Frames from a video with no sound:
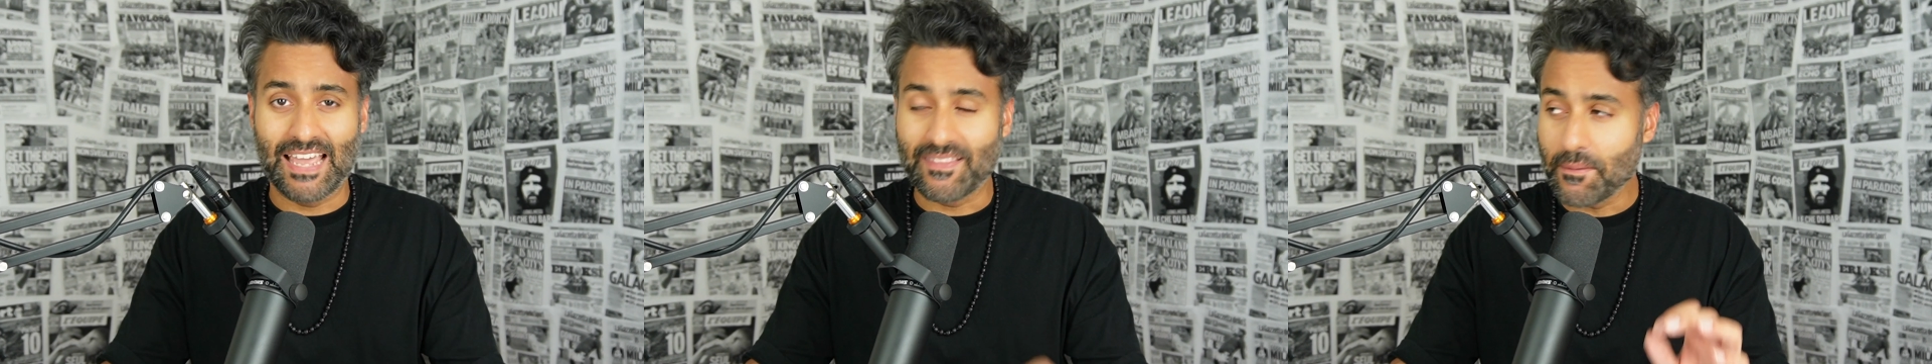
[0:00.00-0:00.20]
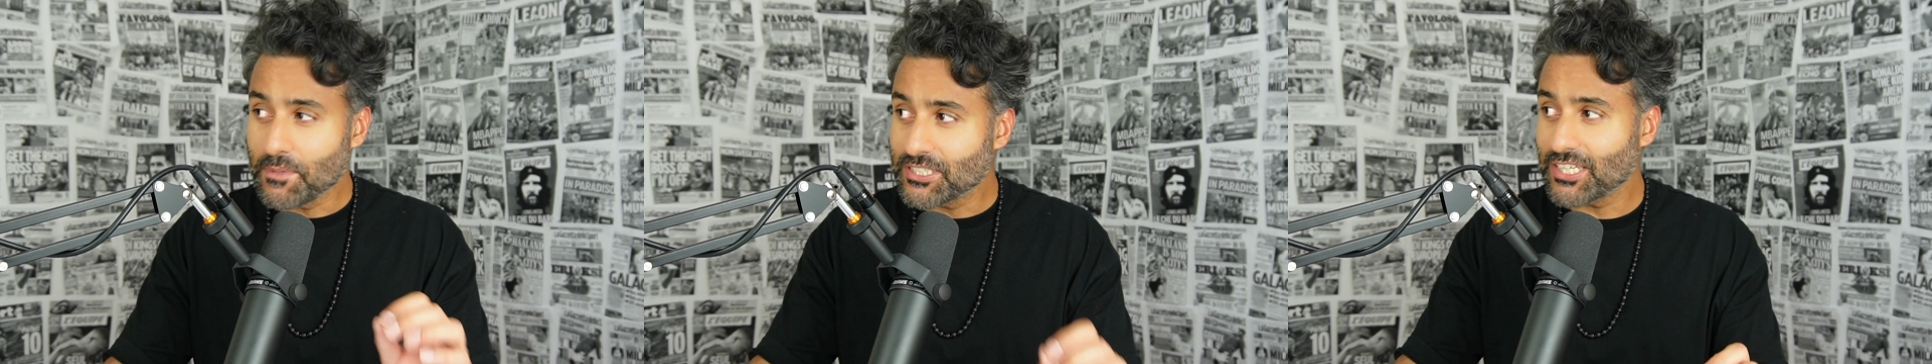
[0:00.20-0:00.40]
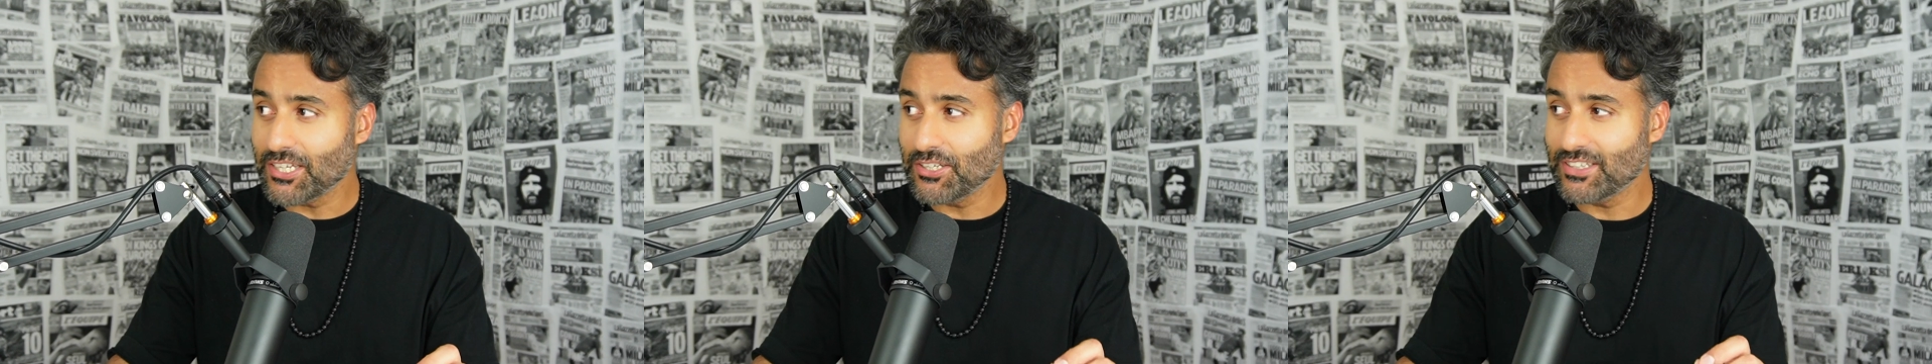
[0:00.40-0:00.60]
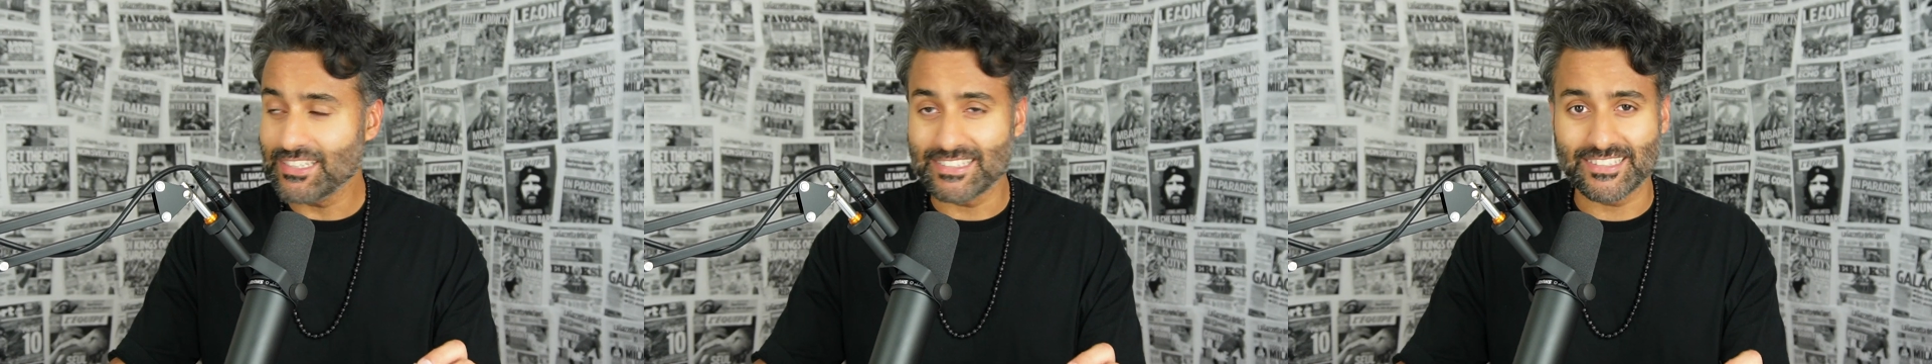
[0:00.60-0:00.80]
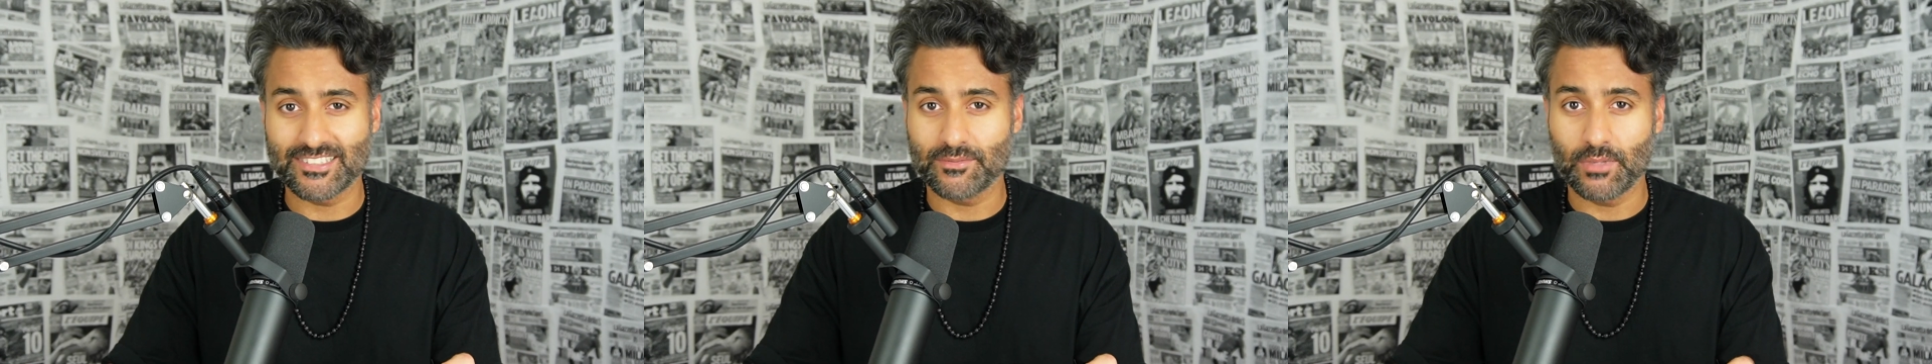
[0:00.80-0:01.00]
And let me tell you
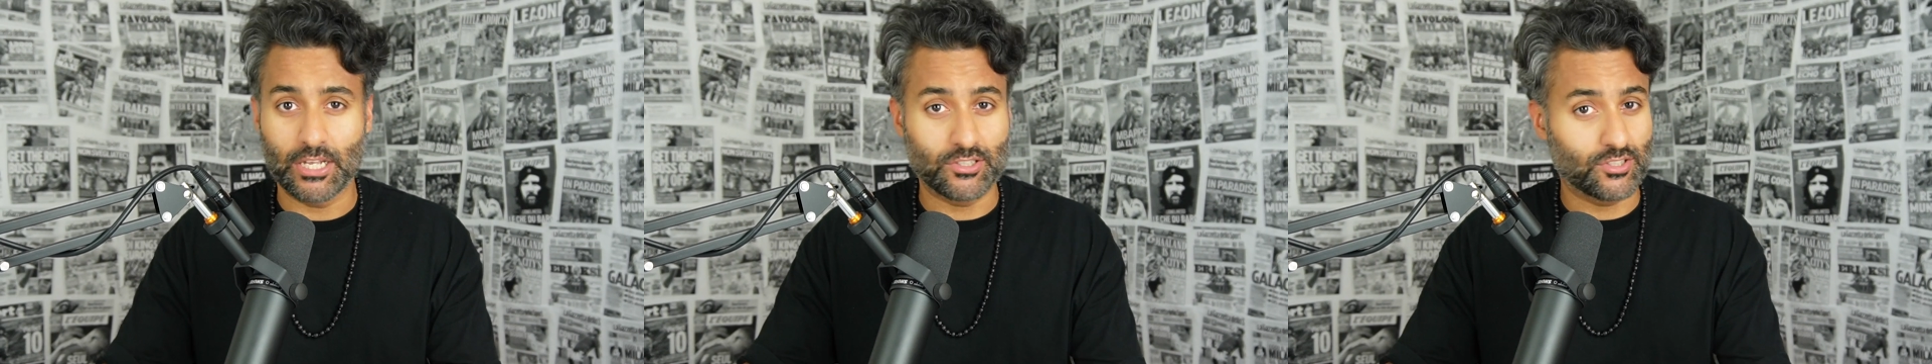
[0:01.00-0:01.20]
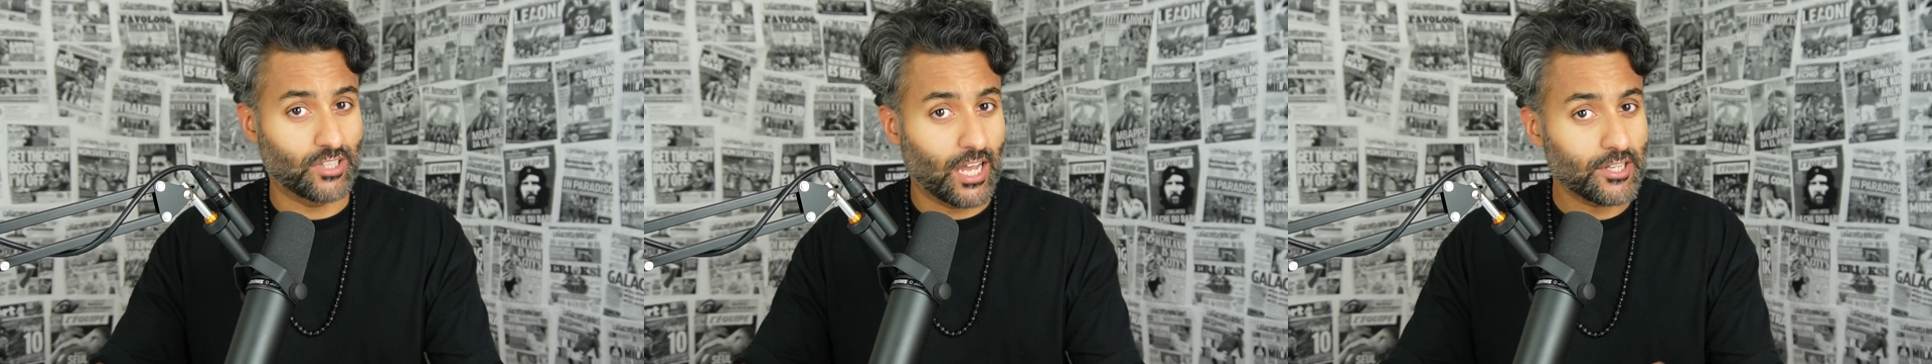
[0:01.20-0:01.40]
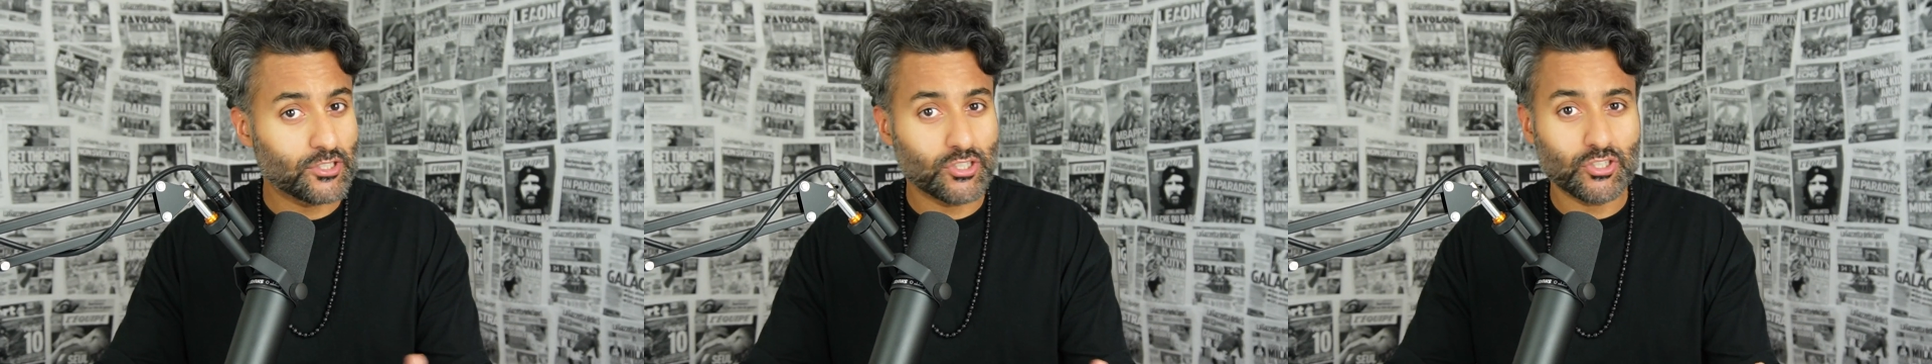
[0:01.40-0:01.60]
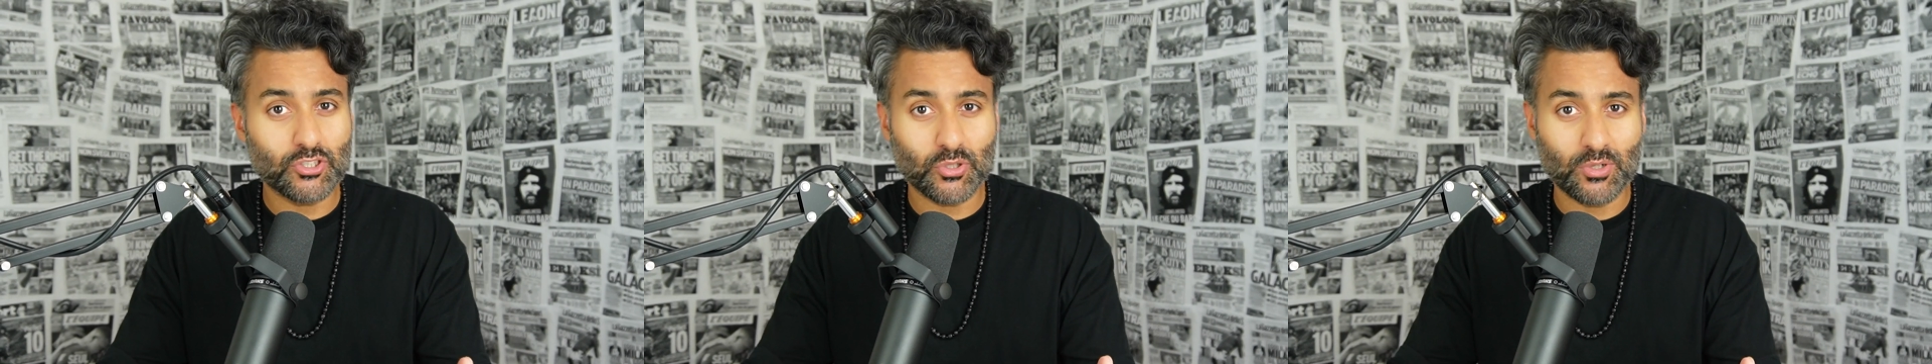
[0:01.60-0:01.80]
this, it's not just